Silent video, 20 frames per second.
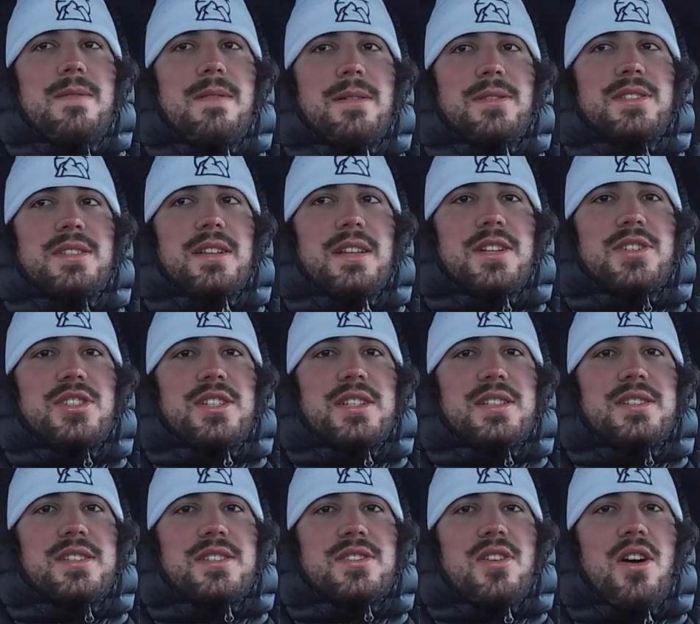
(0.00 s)
That was
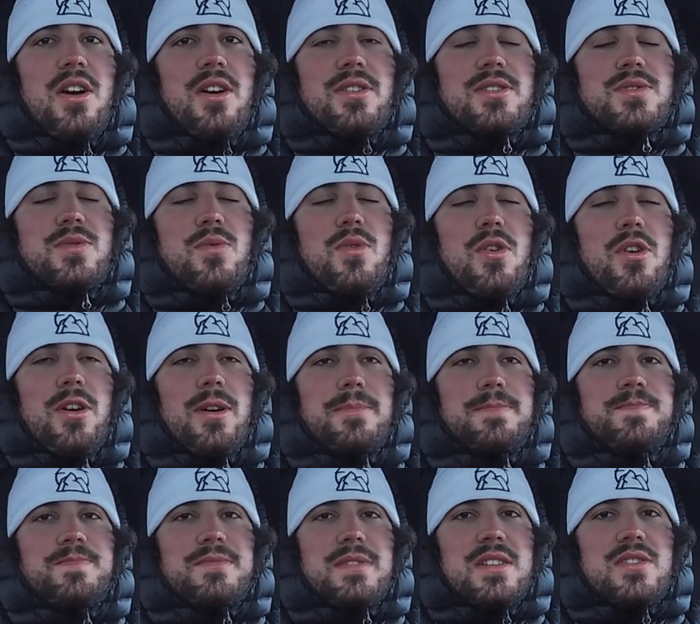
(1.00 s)
delicious. This car is
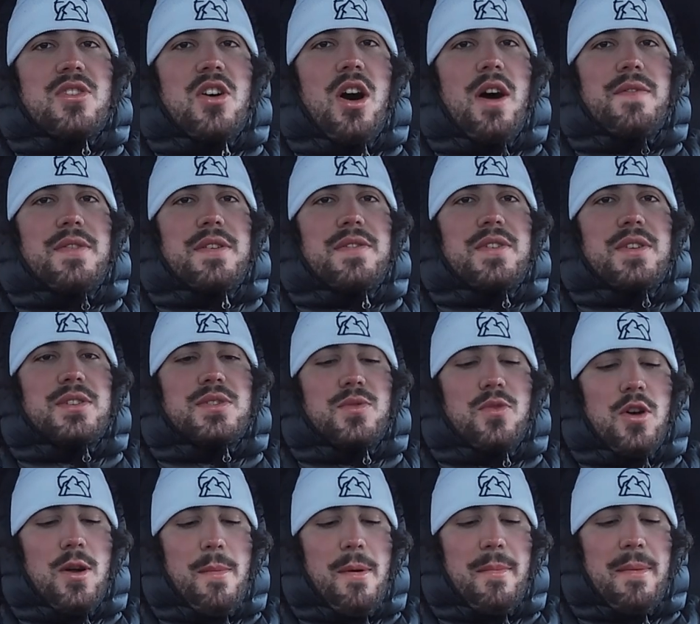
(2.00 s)
warm. This coffee feels
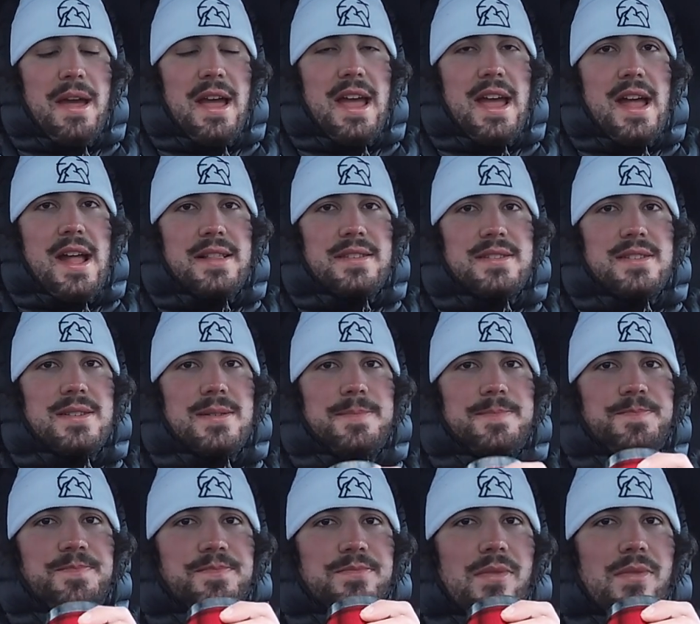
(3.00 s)
warm on my hands.